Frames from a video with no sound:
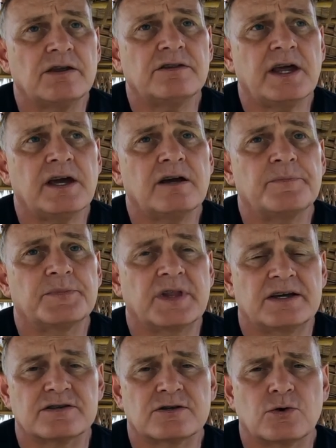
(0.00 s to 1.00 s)
Now,
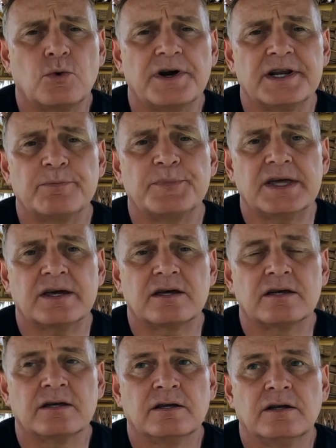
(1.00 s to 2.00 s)
that's quite a big
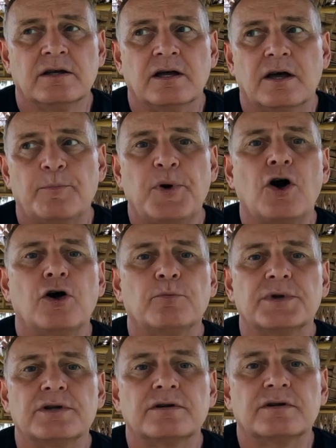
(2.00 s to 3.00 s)

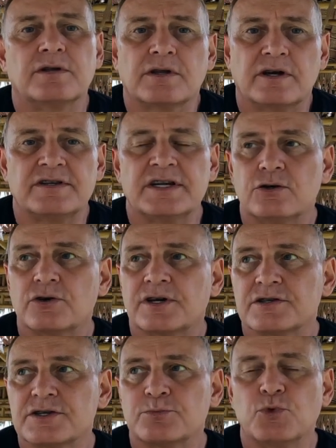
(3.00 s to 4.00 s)
apartment. I did
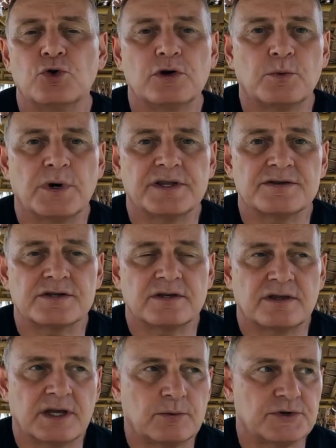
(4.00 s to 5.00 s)
look at smaller ones,
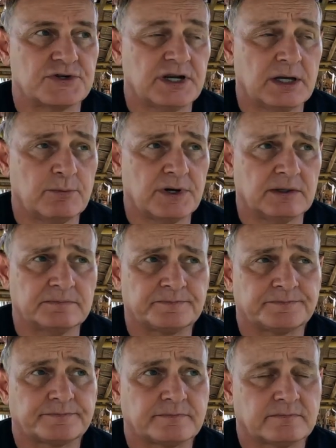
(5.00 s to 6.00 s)
they were cheaper.
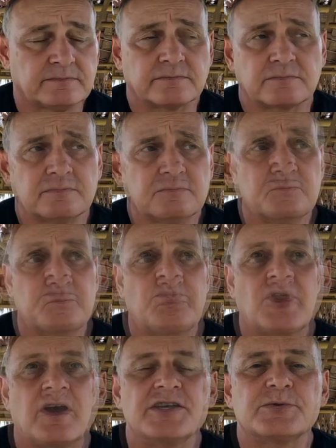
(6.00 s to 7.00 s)

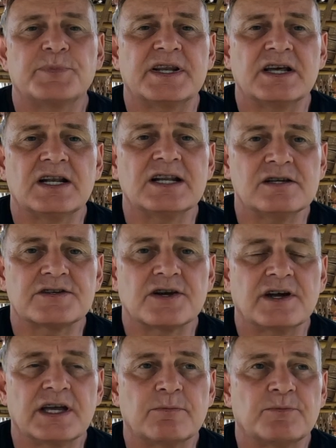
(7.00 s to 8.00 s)
I spent a little
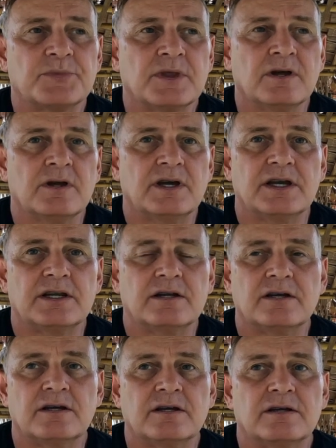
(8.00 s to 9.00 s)
time in
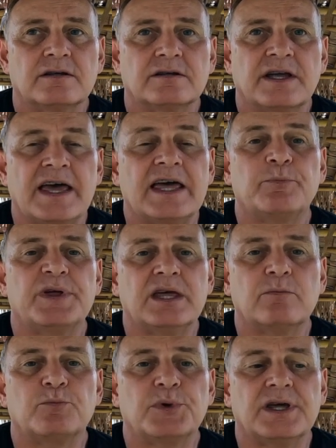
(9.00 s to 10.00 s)
a
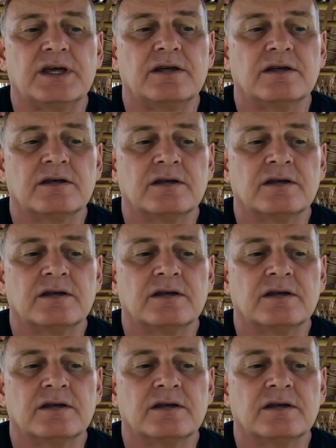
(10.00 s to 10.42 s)
Airbnb